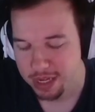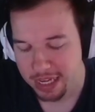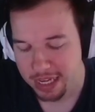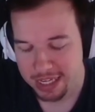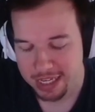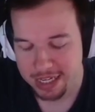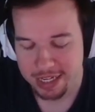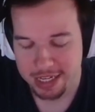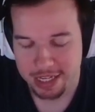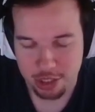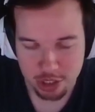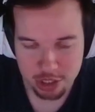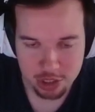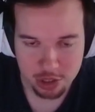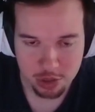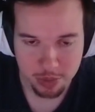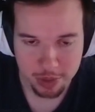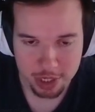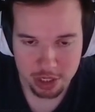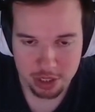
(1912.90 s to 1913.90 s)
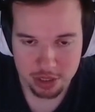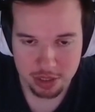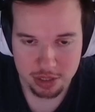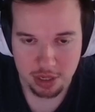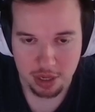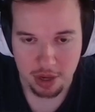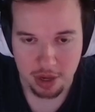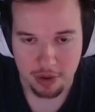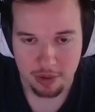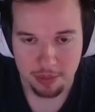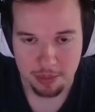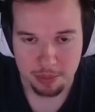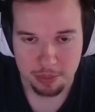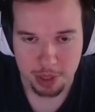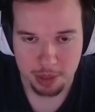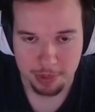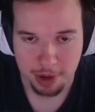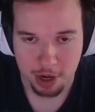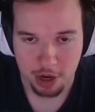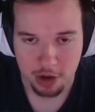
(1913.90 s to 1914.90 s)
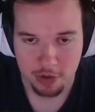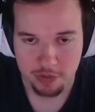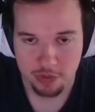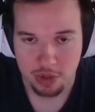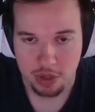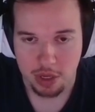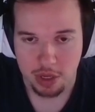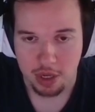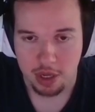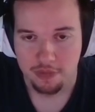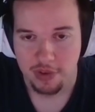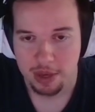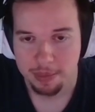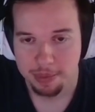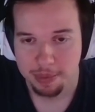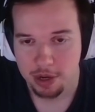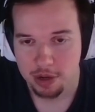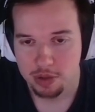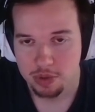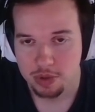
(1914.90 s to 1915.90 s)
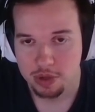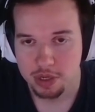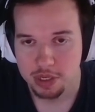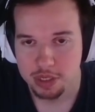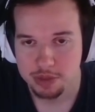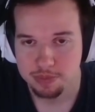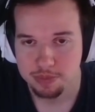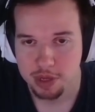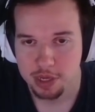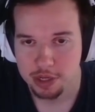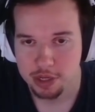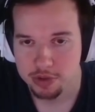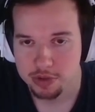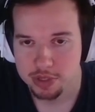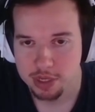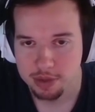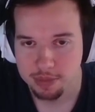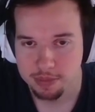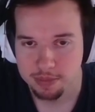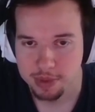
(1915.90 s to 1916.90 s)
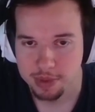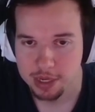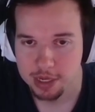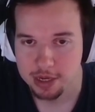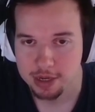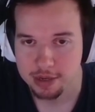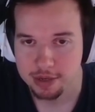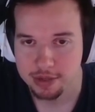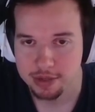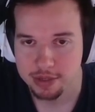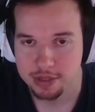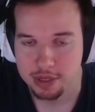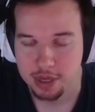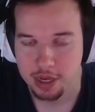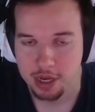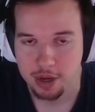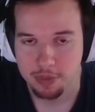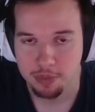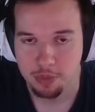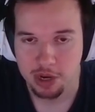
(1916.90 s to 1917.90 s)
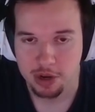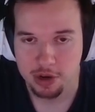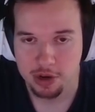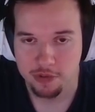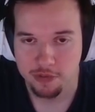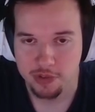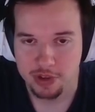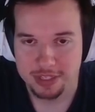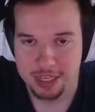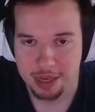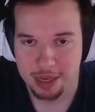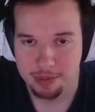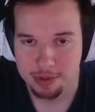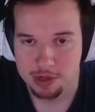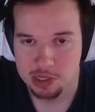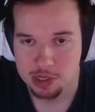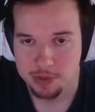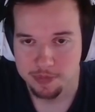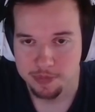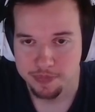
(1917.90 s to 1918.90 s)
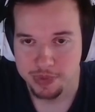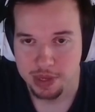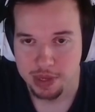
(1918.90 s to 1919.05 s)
in niche situations, pretty powerful. Vampire Lord is interesting because when it inflicts damage,